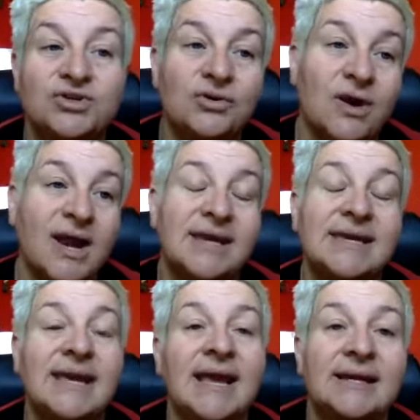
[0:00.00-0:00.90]
your Yankee
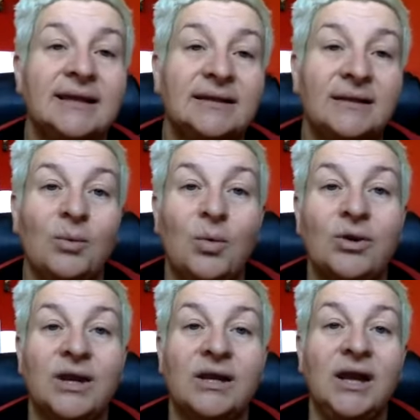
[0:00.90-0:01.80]
Candle in the
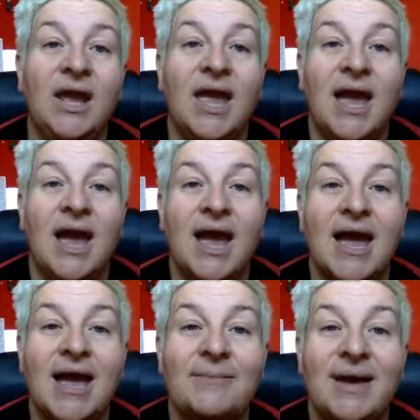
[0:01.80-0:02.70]
morning
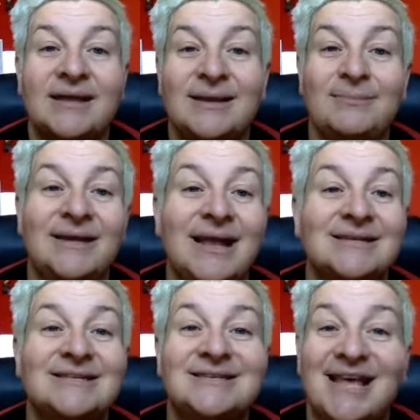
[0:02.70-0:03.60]
and then be like
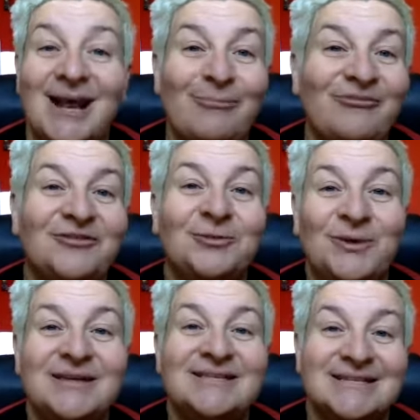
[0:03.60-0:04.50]
set up for the
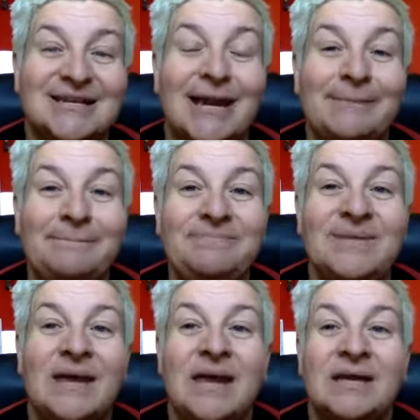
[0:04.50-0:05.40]
weeks to come.
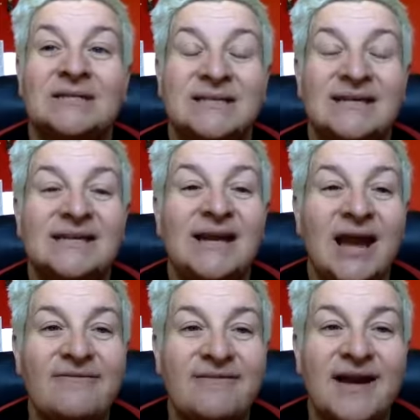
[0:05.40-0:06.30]
Certainly
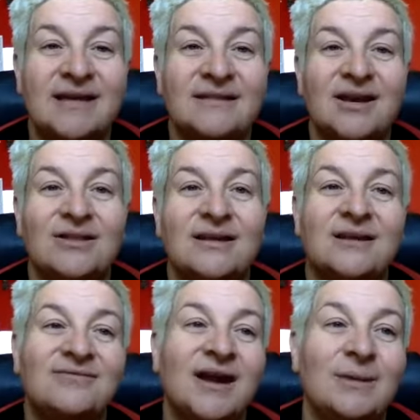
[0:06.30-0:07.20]
I find though that
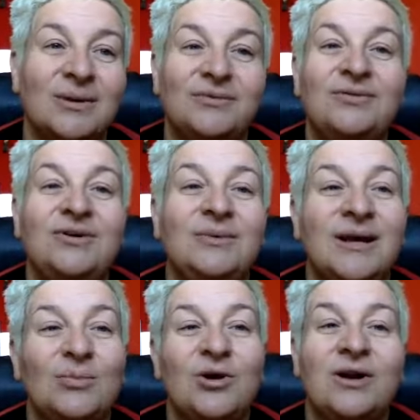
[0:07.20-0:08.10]
if I am in a room and
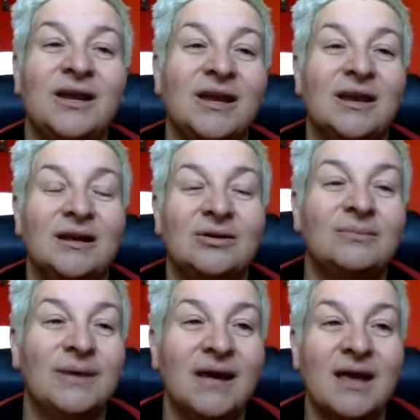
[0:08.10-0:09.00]
I'm working and I got
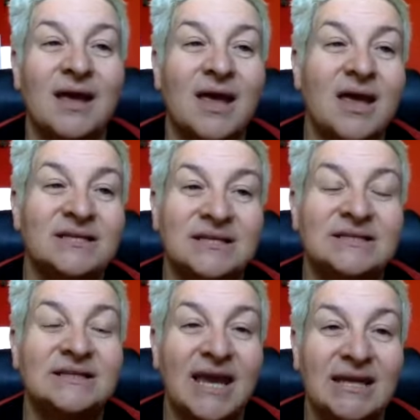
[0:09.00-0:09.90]
my a
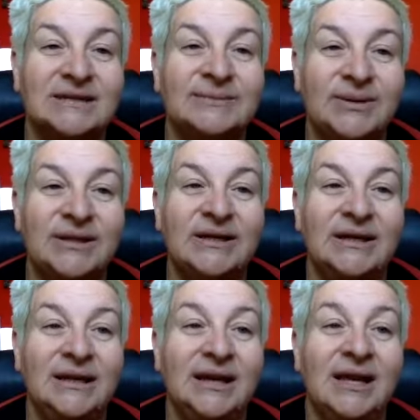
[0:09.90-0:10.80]
scented candle
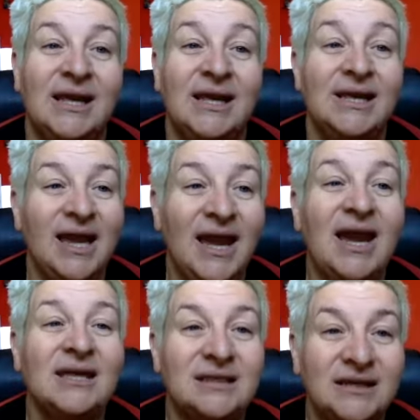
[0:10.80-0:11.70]
burning, yeah,
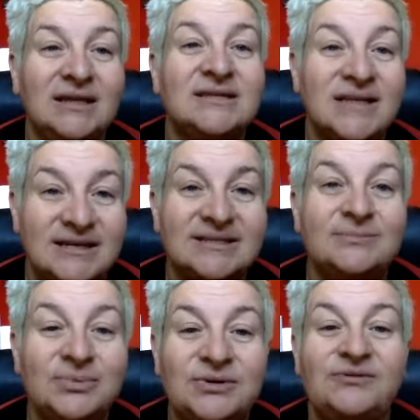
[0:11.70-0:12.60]
I think it does
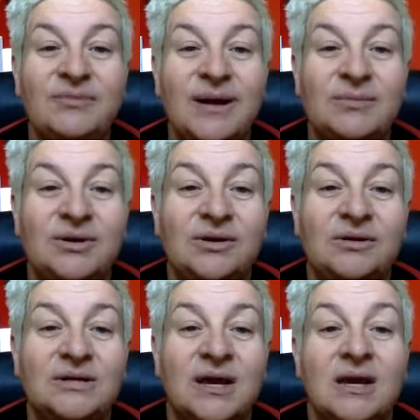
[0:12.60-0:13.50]
improve my
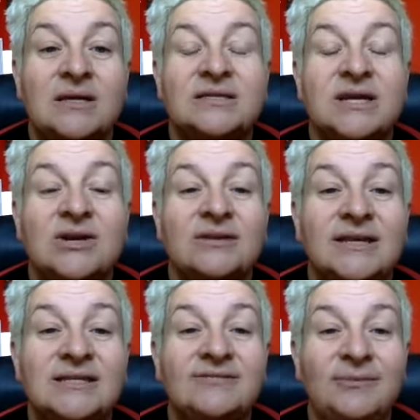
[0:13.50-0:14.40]
mood. So
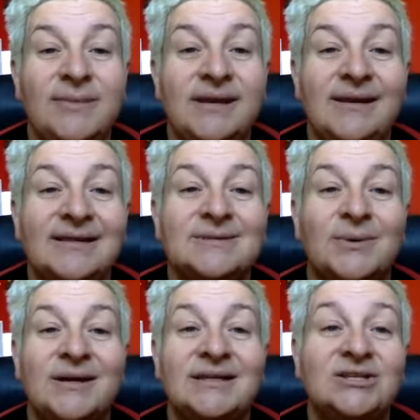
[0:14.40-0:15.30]
this for me is
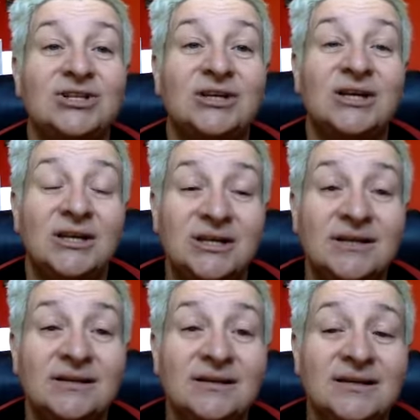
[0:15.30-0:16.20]
one that you can
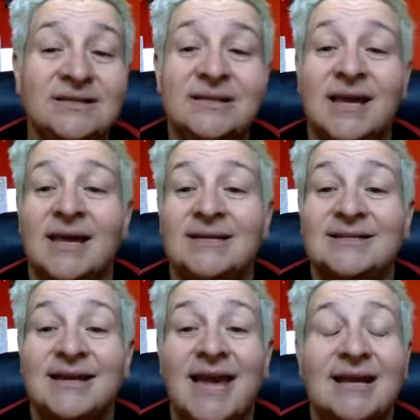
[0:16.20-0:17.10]
use to
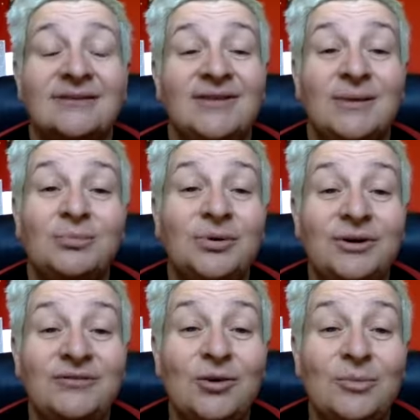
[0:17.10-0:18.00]
kind of
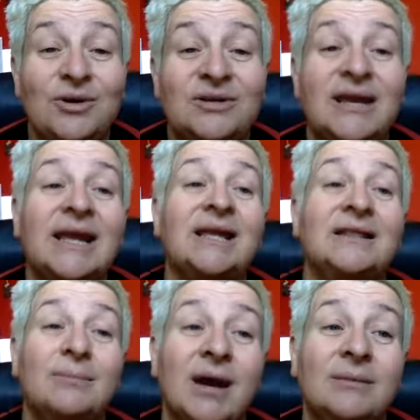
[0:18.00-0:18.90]
improve your mood in
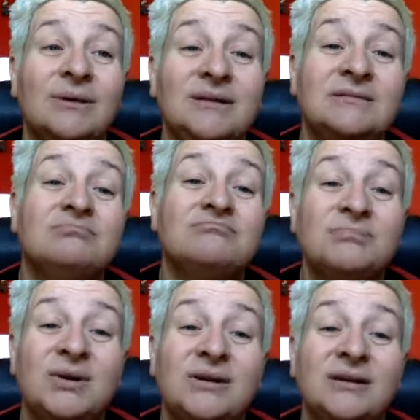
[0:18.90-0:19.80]
the moment,
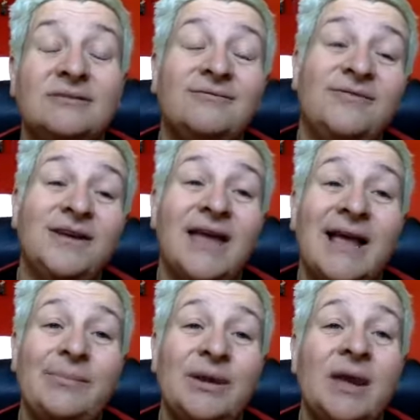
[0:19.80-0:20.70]
burn it, feel
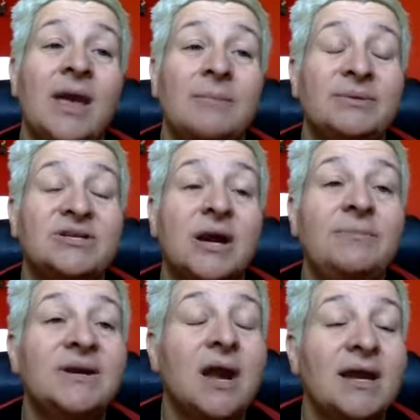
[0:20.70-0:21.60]
happy, but don't
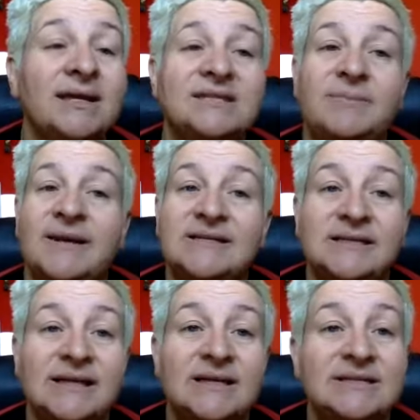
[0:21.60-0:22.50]
be going and expecting
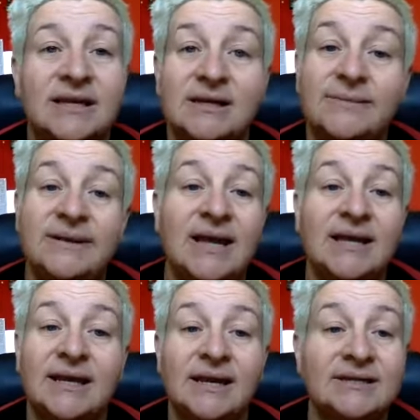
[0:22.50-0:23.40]
that it's going to be like
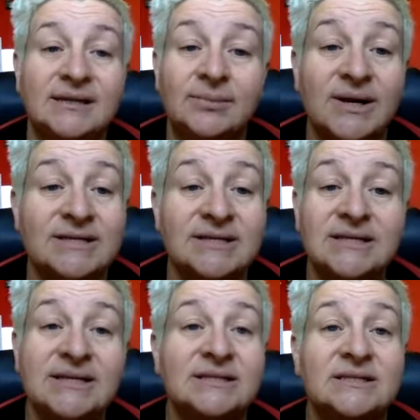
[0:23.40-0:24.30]
an antidepressant.
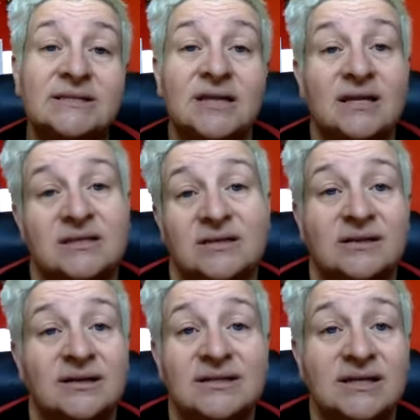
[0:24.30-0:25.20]
It's not
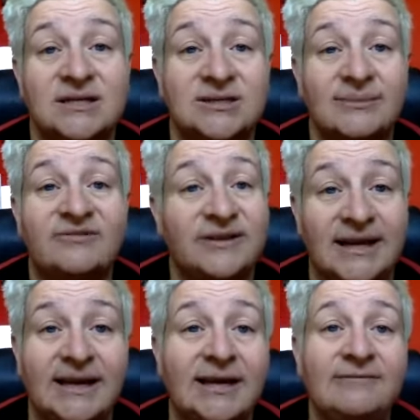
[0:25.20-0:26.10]
going to set you up for
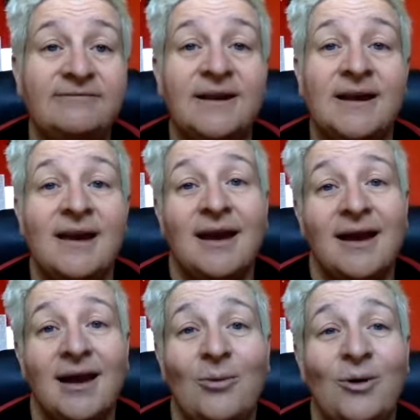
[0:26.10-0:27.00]
life.
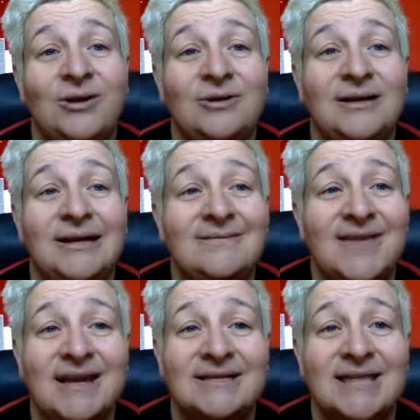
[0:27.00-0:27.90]
When you leave that